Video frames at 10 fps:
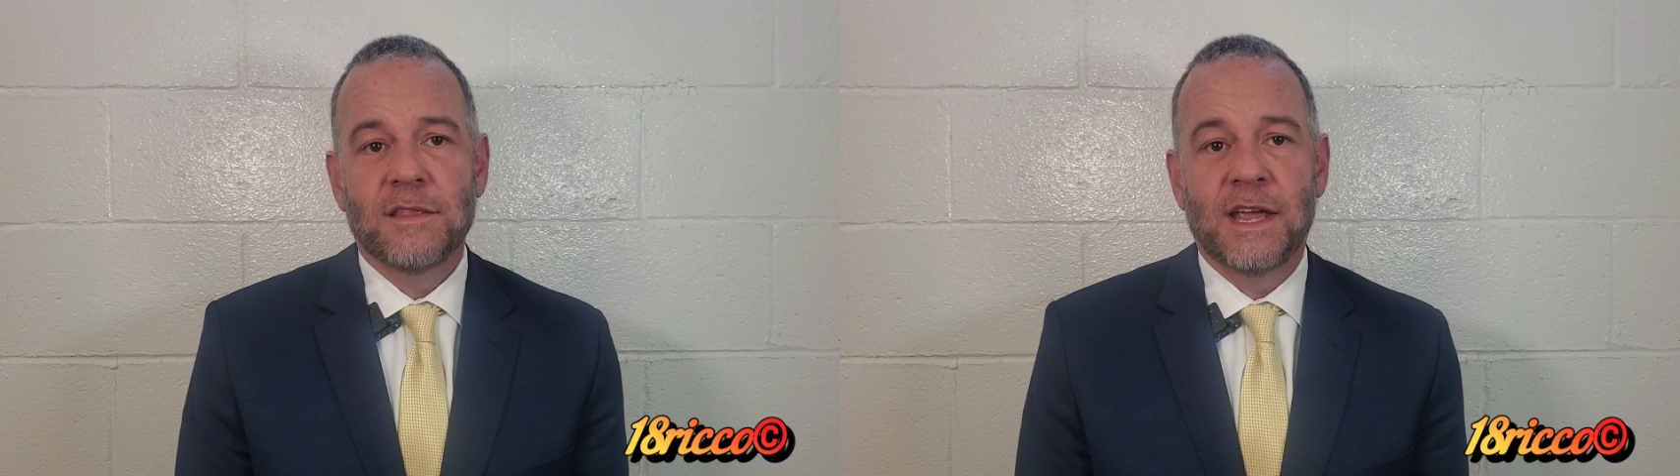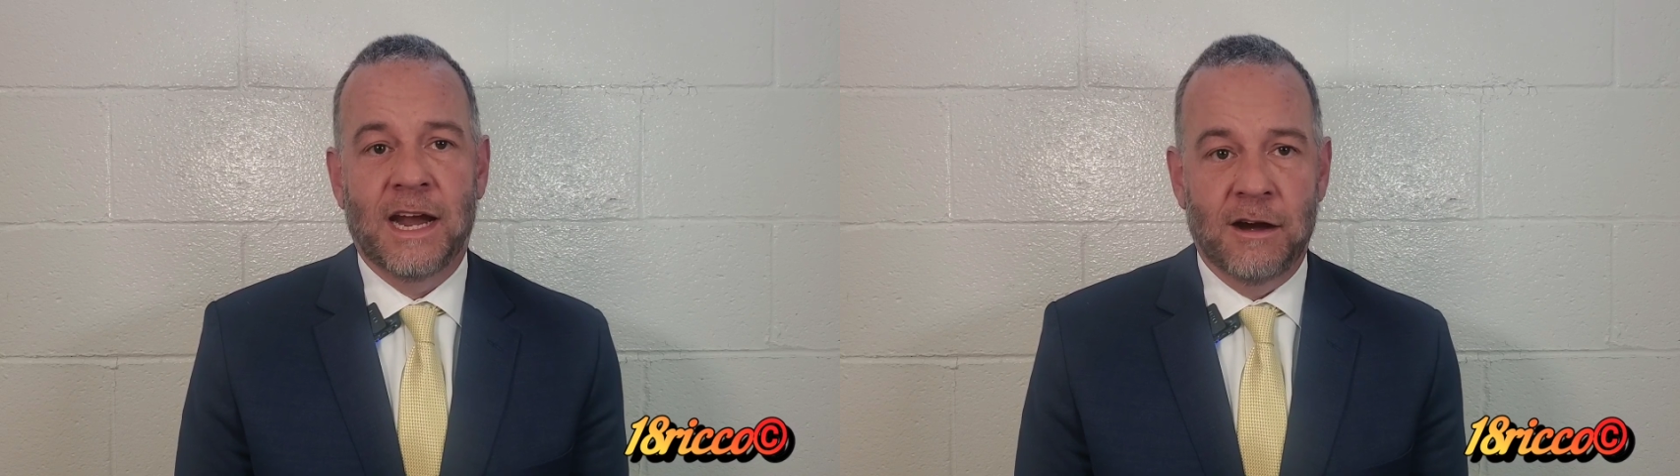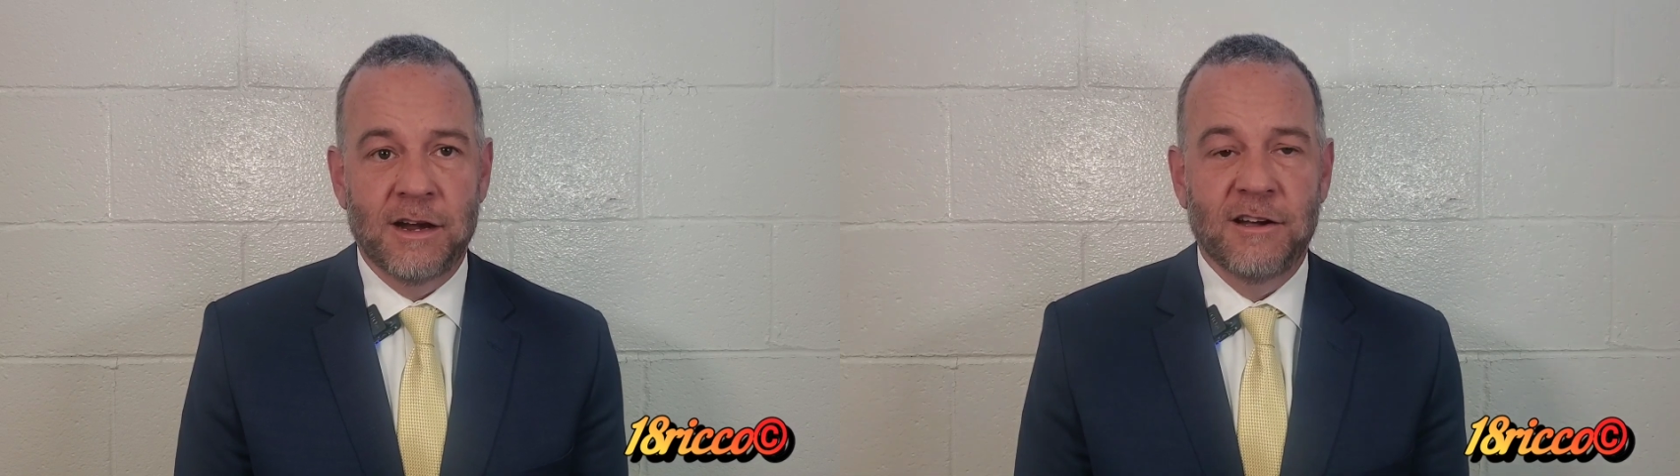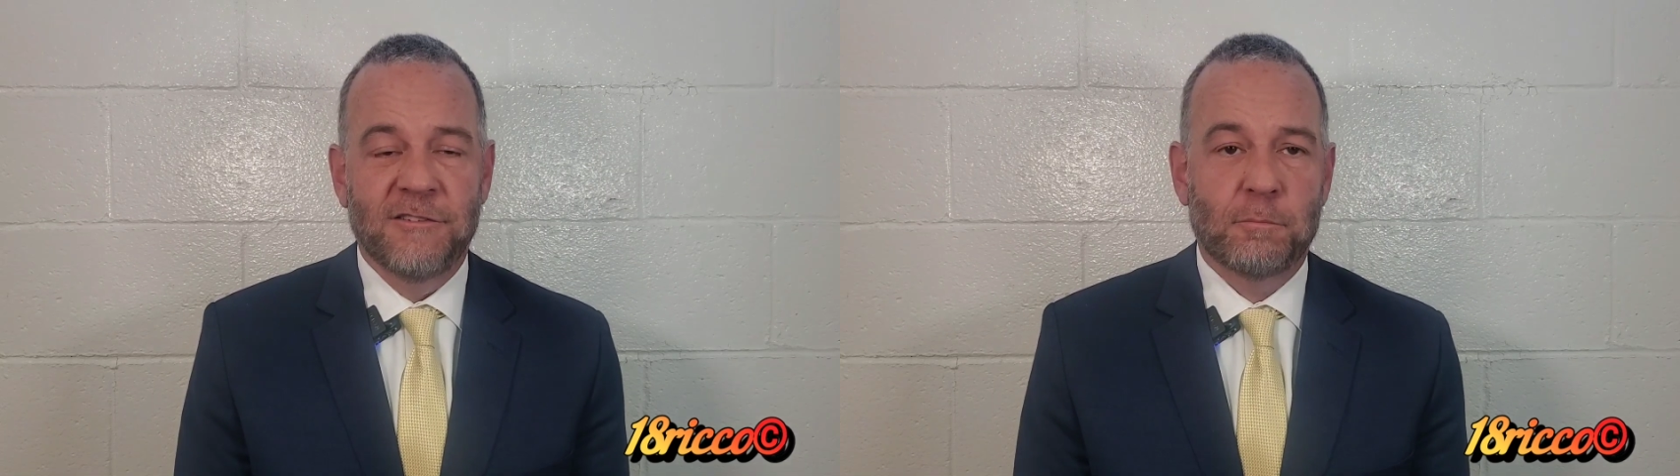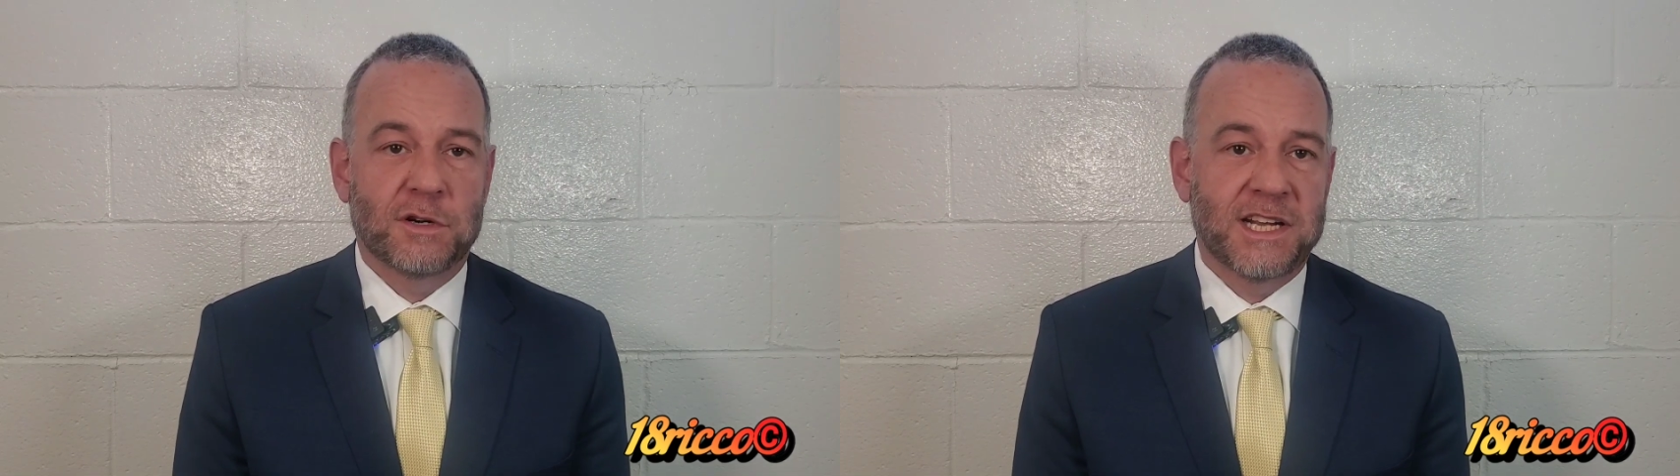the area
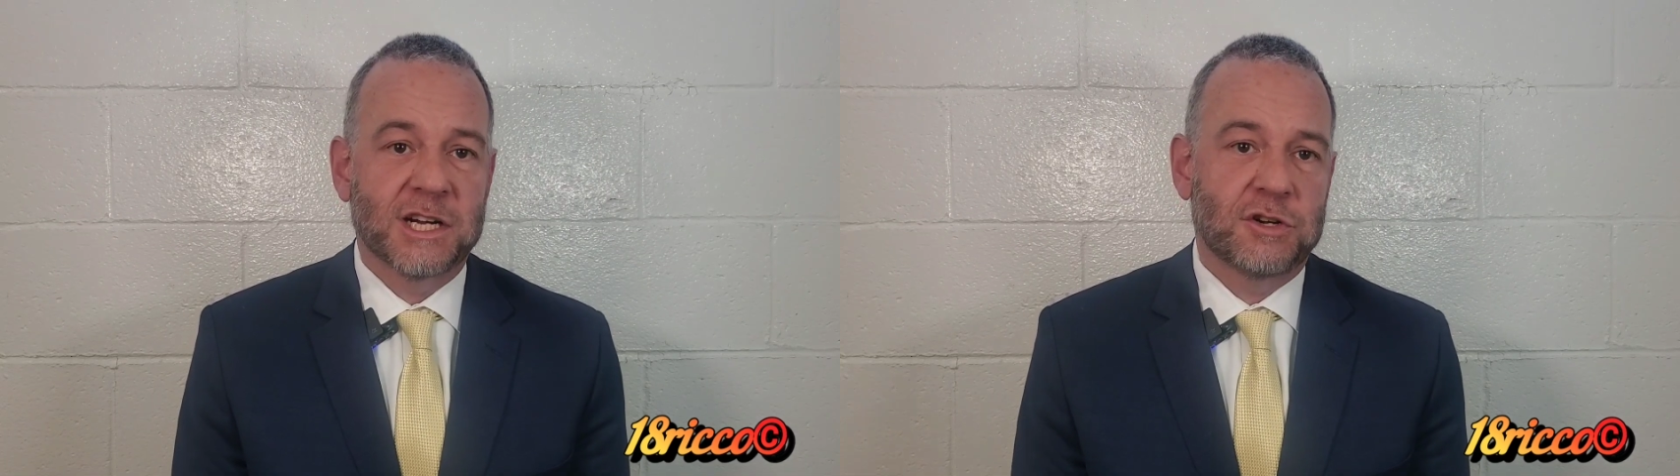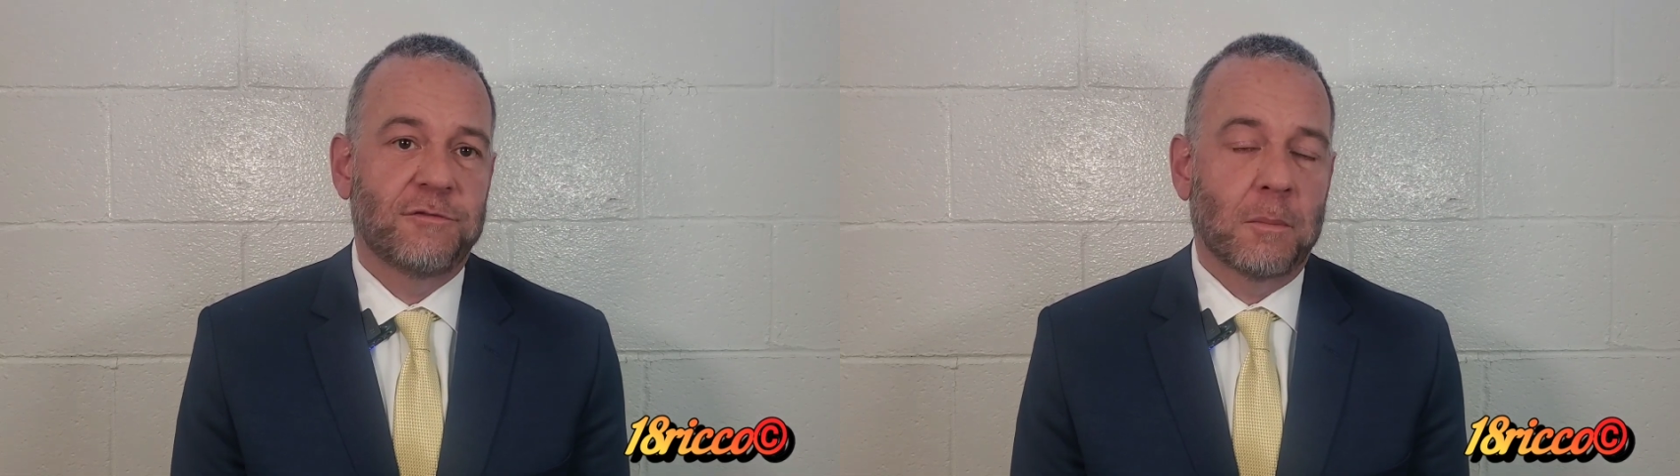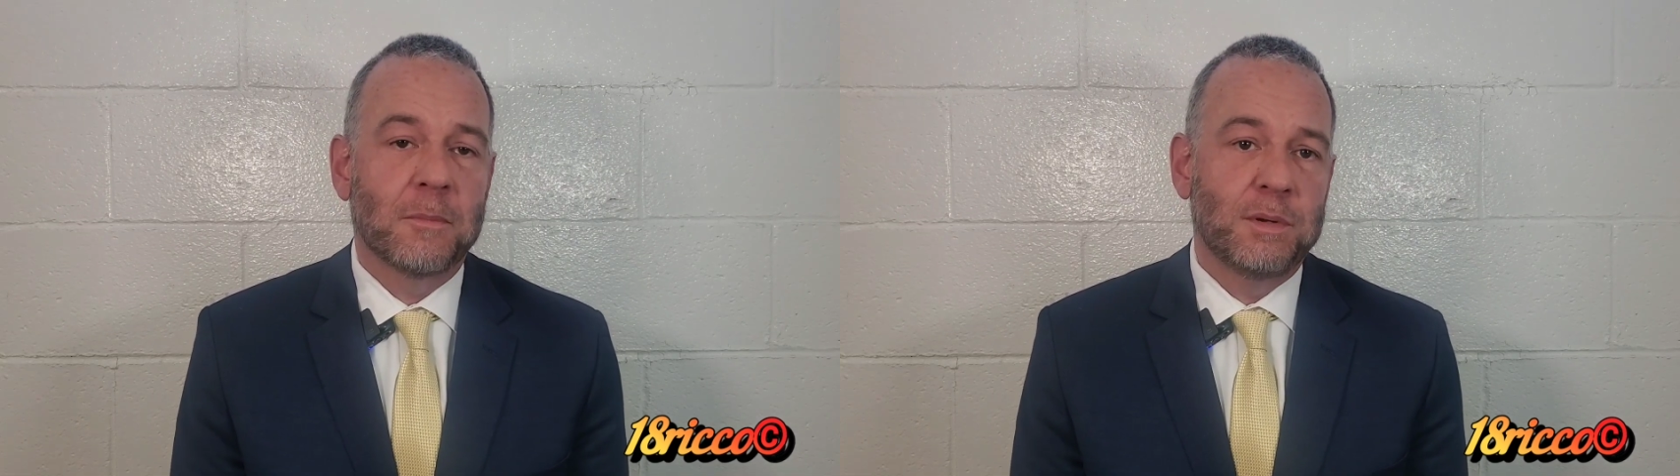of protection from